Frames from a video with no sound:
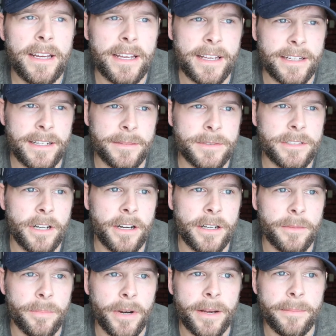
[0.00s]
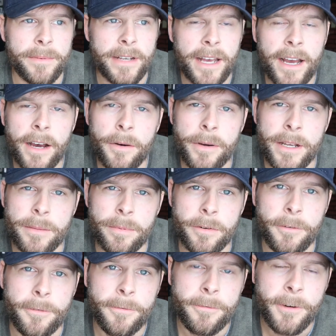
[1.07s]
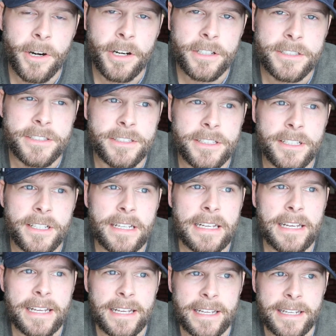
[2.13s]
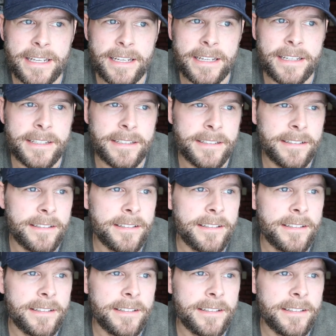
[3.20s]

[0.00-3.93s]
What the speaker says: and I'm starting prep now April 1st, and